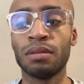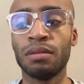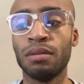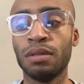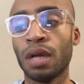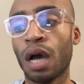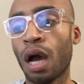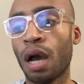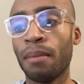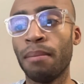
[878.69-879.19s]

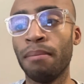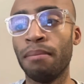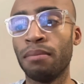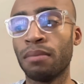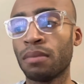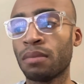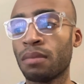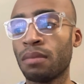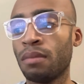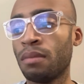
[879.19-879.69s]
not
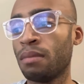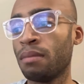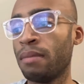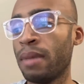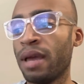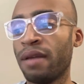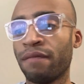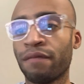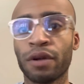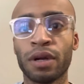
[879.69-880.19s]

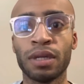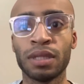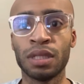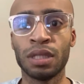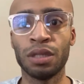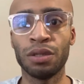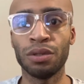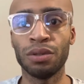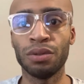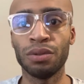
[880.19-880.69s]
meant for us
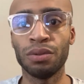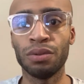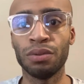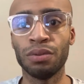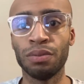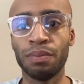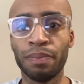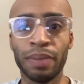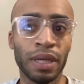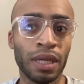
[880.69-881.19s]

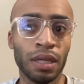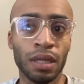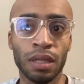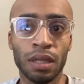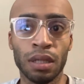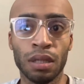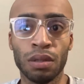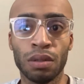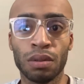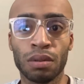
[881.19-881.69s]
to
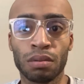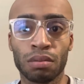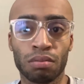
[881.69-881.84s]
be